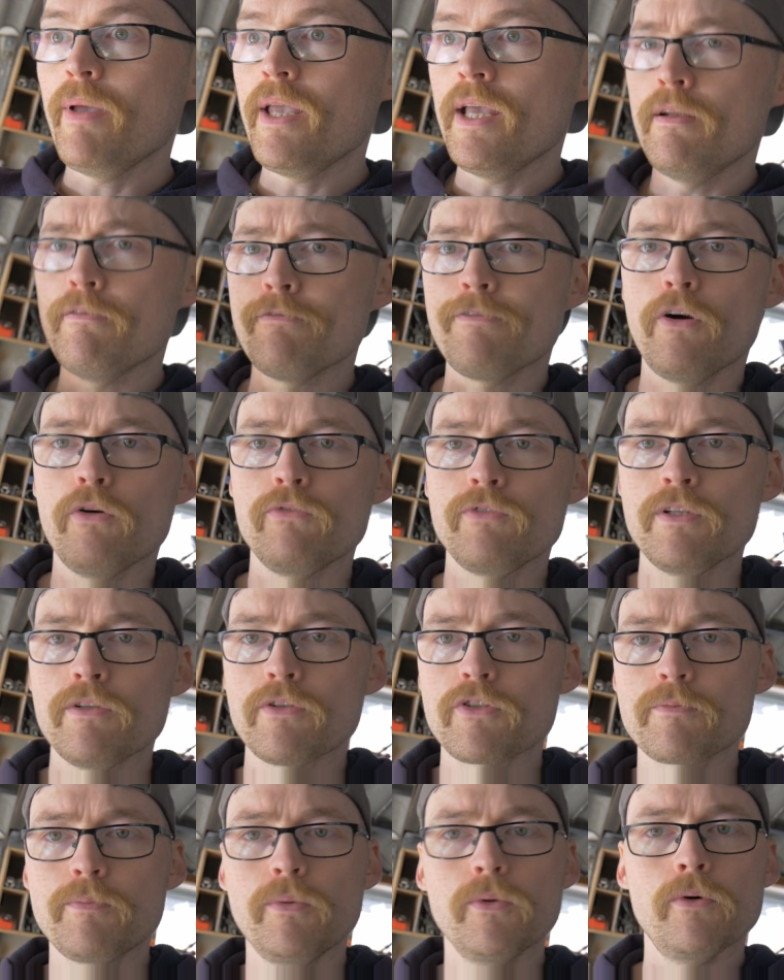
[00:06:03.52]
being involved in the
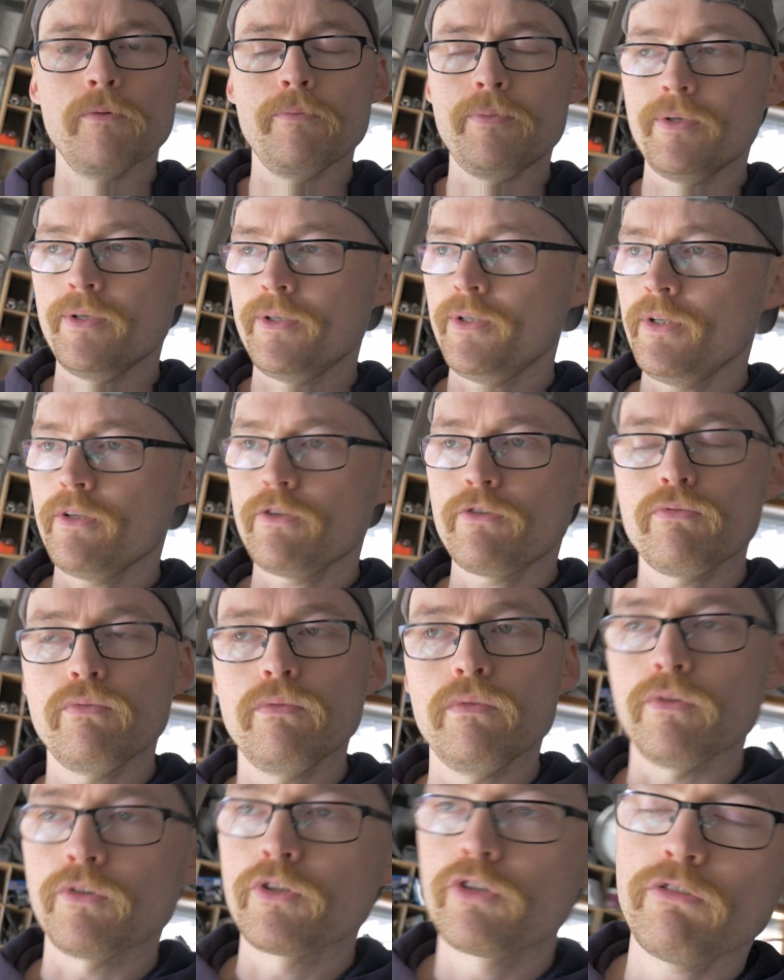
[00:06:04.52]
sport. But
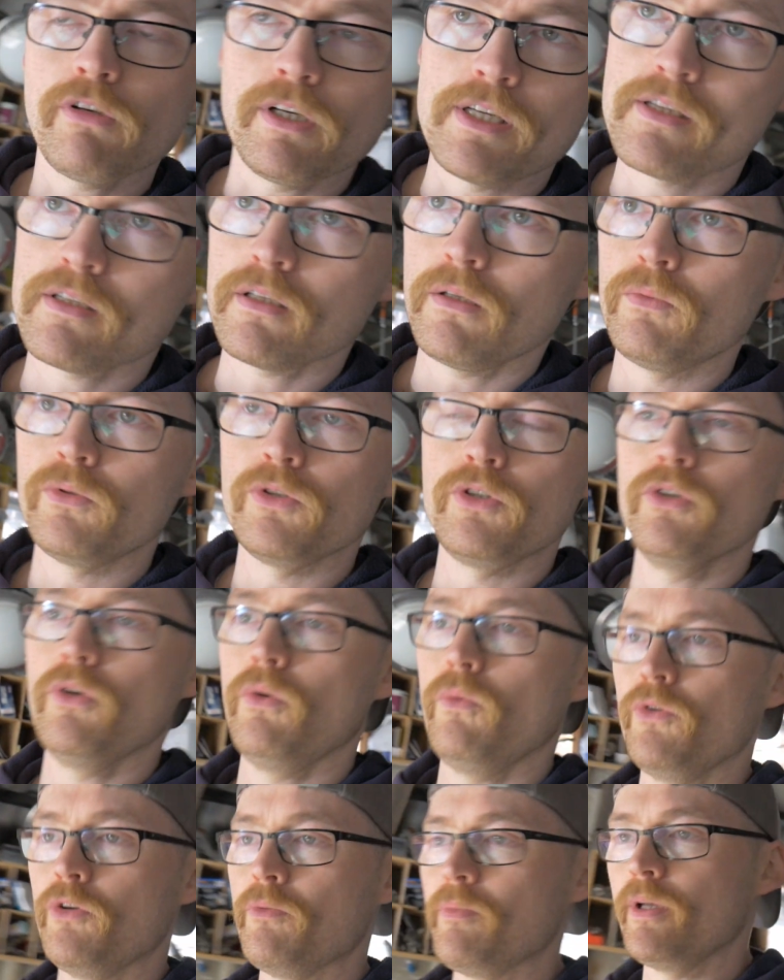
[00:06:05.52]
oh Christ, I would
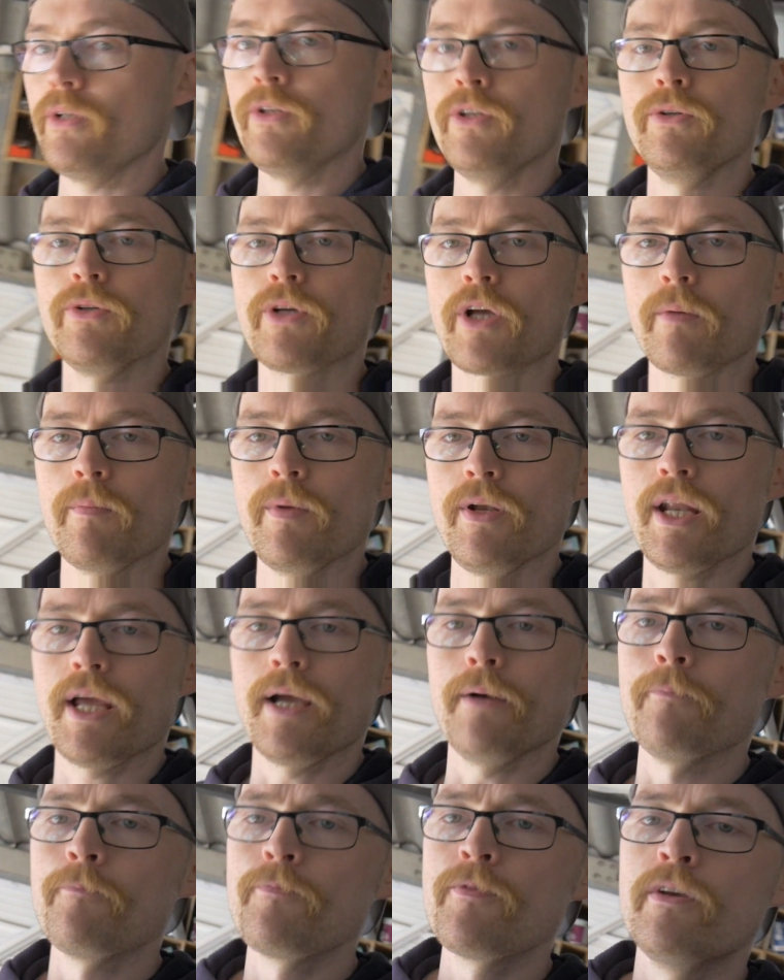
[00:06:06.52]
not want to be a newcomer
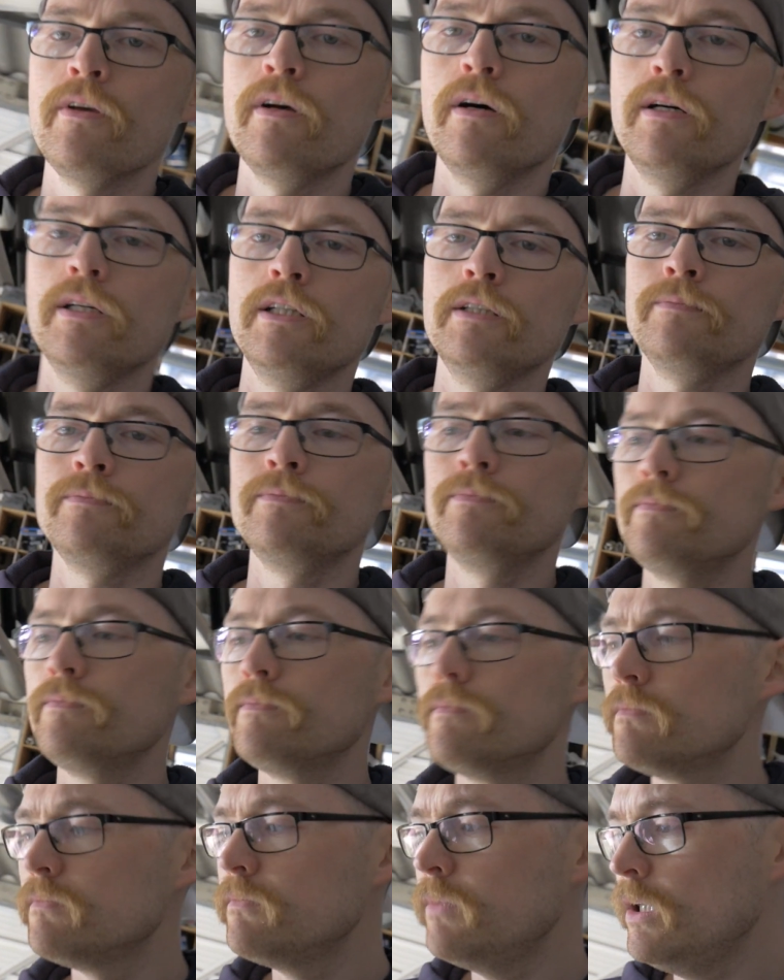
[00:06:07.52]
now. Um,
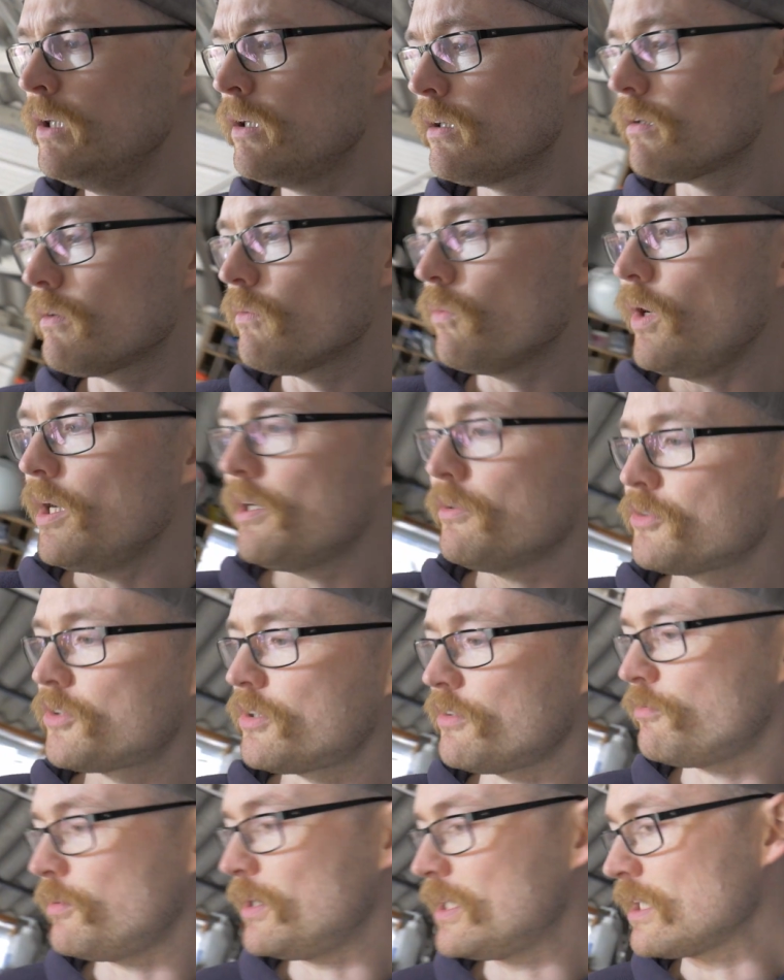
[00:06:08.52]
what else
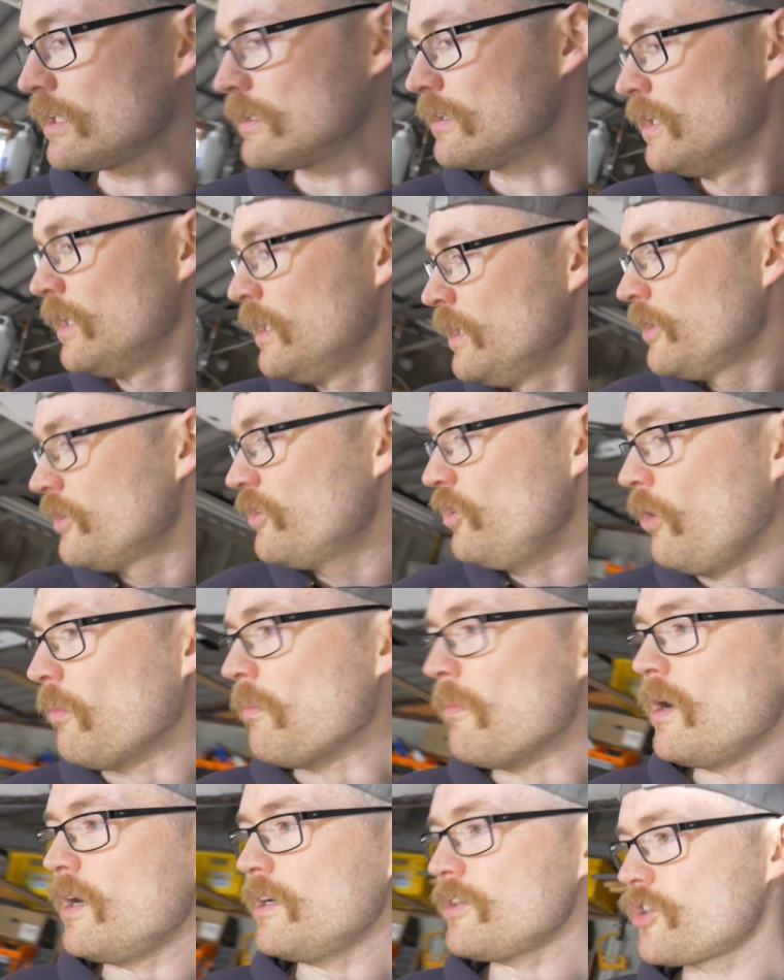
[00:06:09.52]
have we done? Not
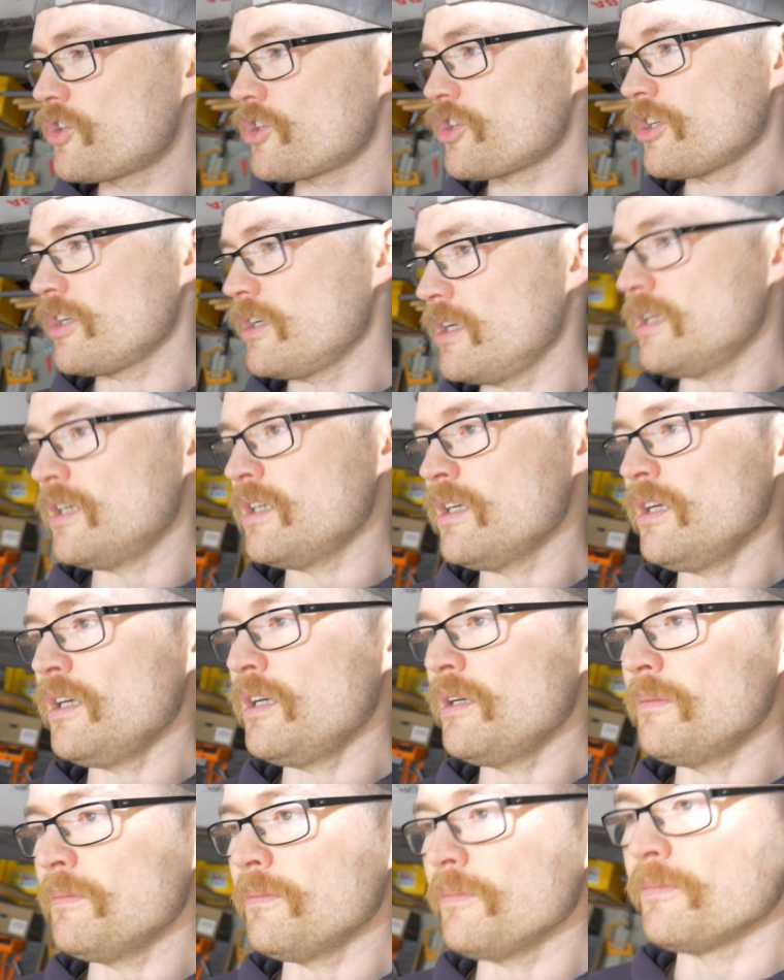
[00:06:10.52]
much.
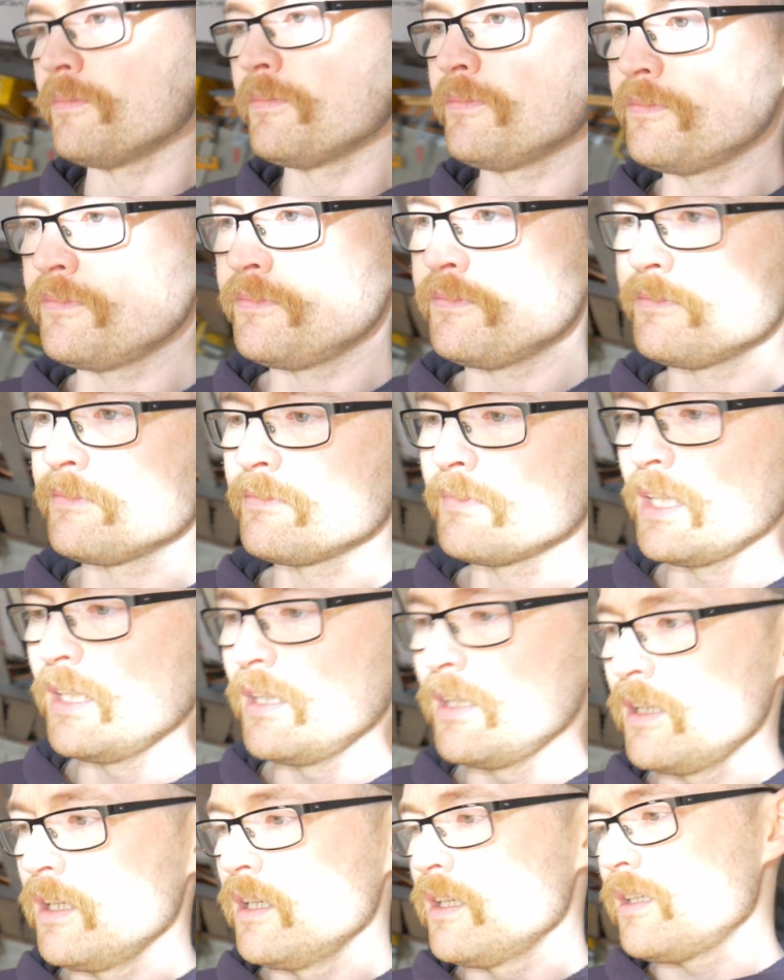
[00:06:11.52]
Um,
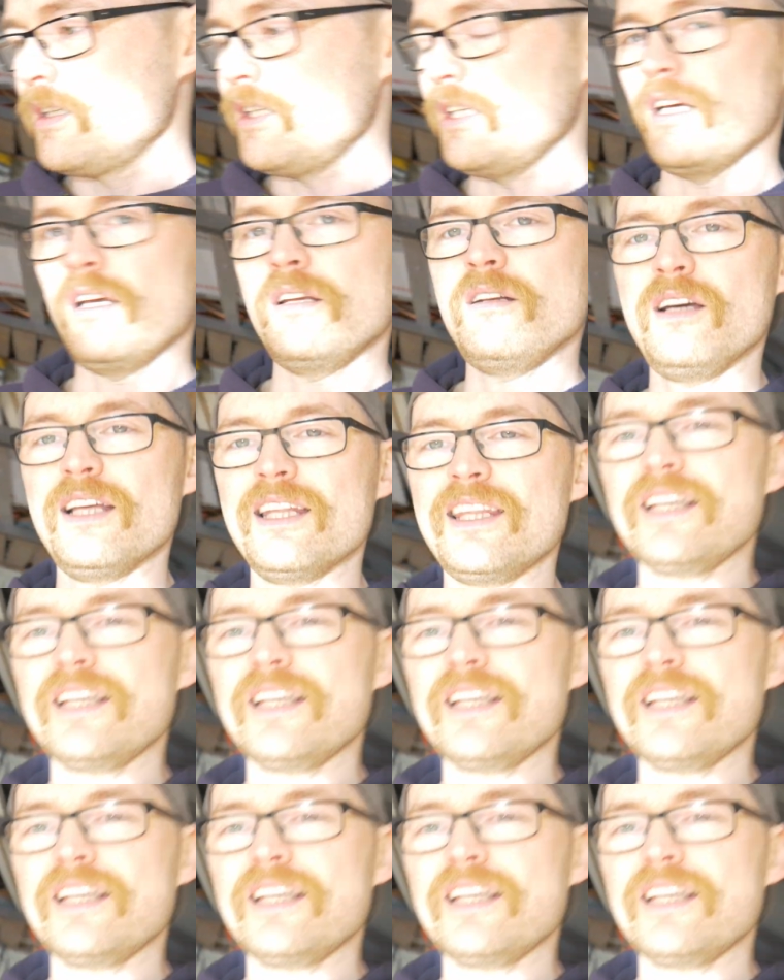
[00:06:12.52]
you know, like